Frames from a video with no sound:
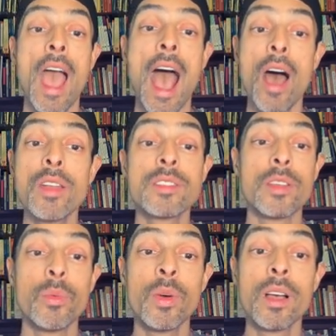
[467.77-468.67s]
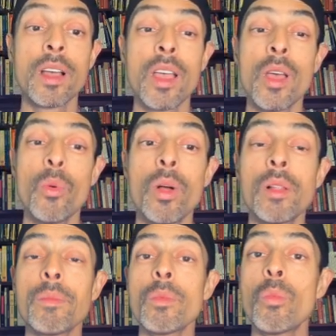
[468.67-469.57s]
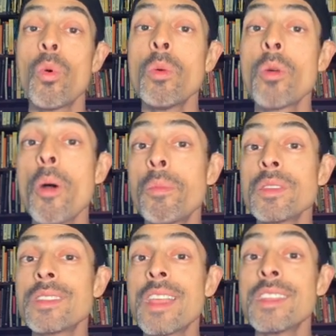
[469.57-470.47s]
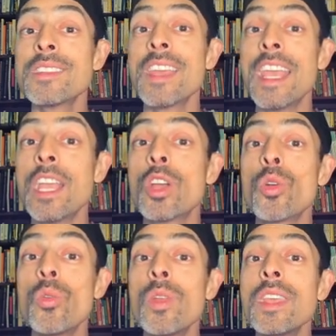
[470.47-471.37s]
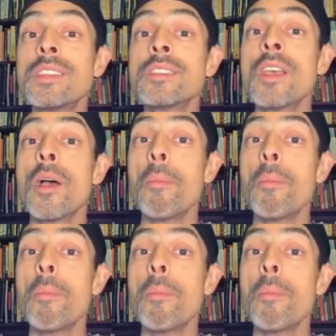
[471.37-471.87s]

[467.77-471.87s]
How does it work? Well, warm compresses tend to increase